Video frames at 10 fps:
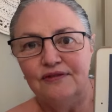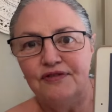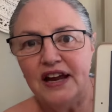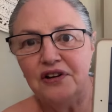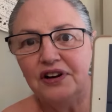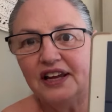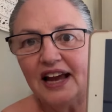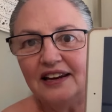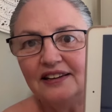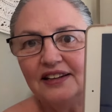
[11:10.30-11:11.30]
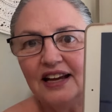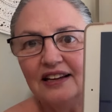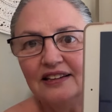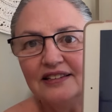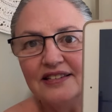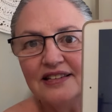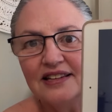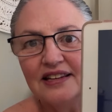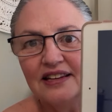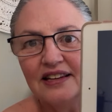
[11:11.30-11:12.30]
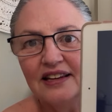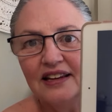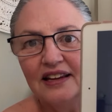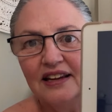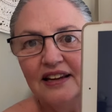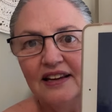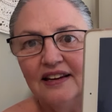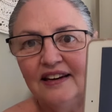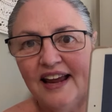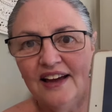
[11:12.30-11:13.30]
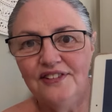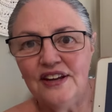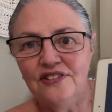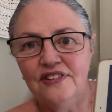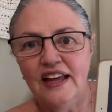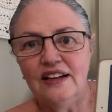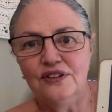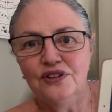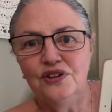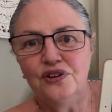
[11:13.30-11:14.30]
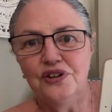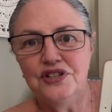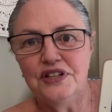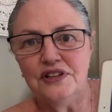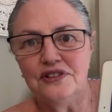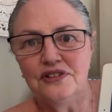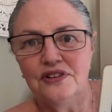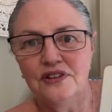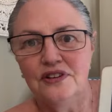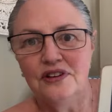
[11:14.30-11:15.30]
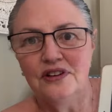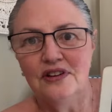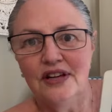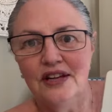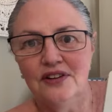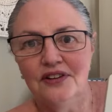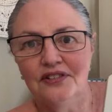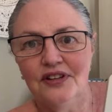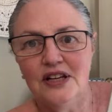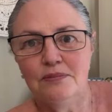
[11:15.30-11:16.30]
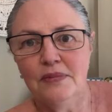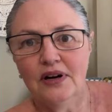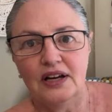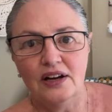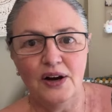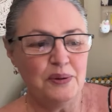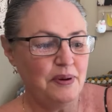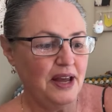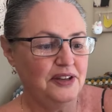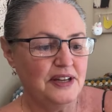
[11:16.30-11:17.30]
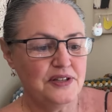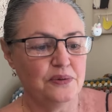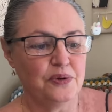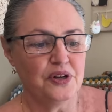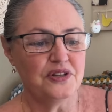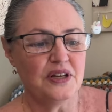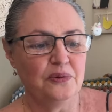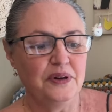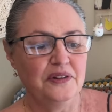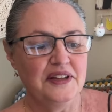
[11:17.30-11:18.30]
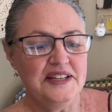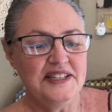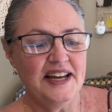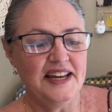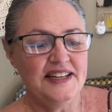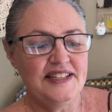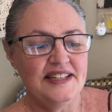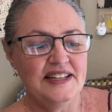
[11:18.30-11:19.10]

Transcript: variegated colours. Now, doesn't that look gorgeous? Hang on a tick, my iPad doesn't work so well these days.